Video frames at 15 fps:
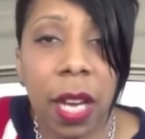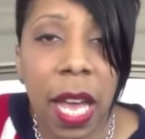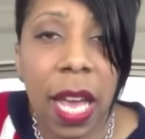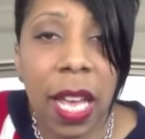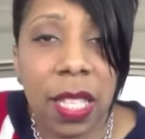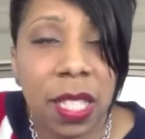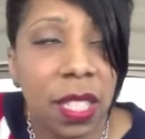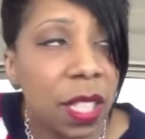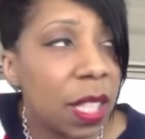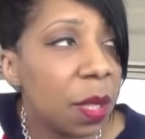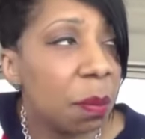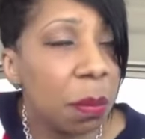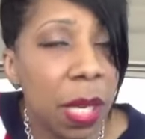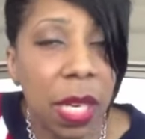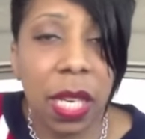ass
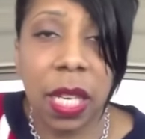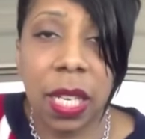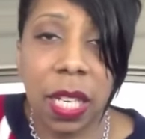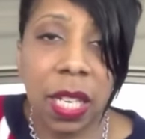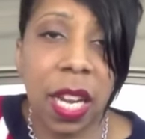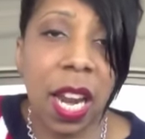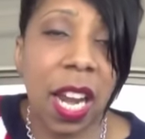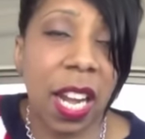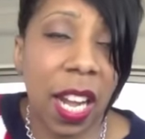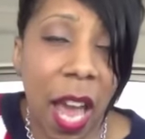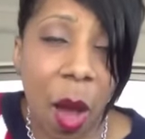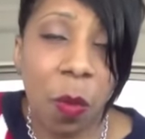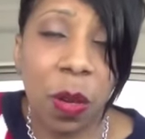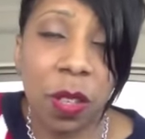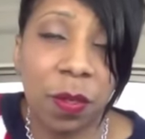looking men in there that
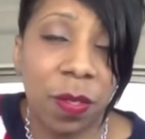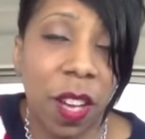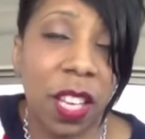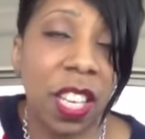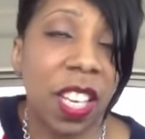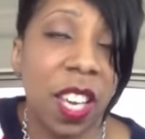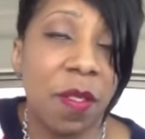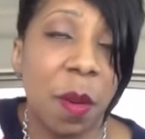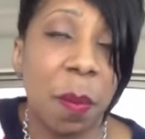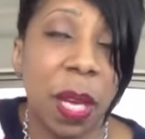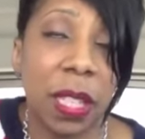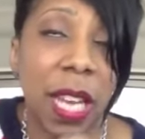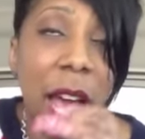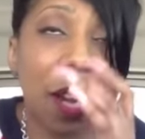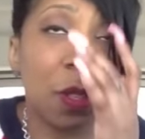I wouldn't fucking give a
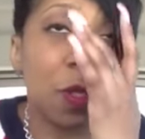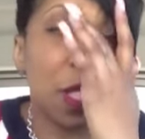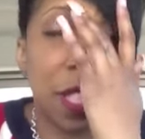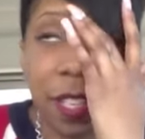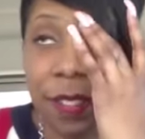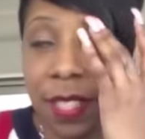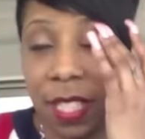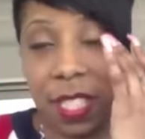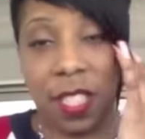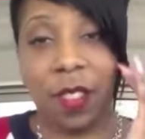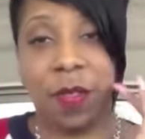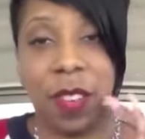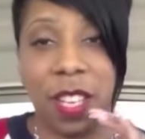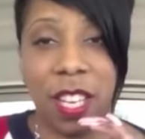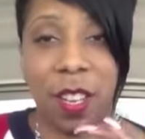McDonald's gift
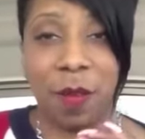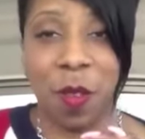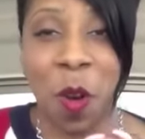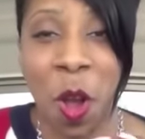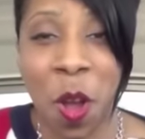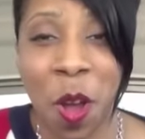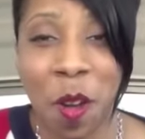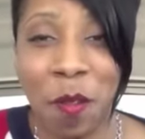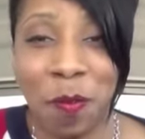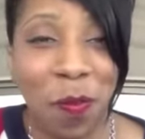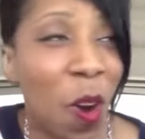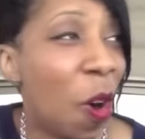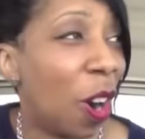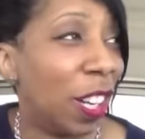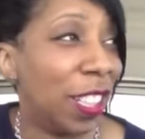certificate
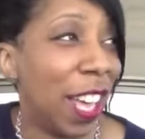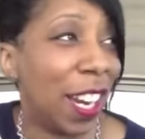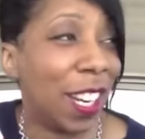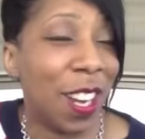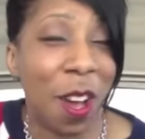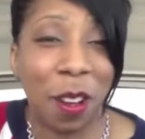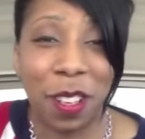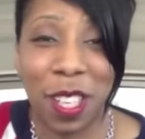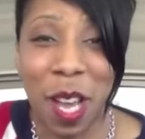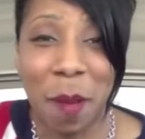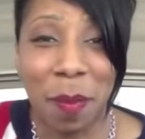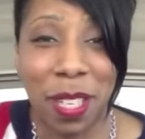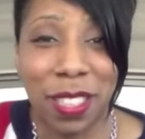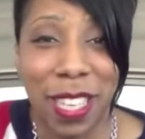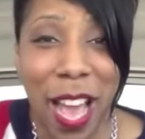for, let alone a
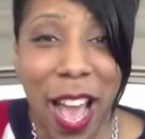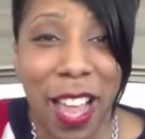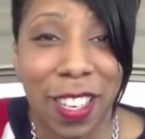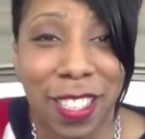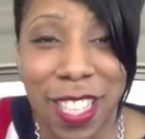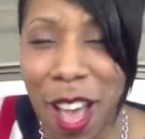couple of dollars.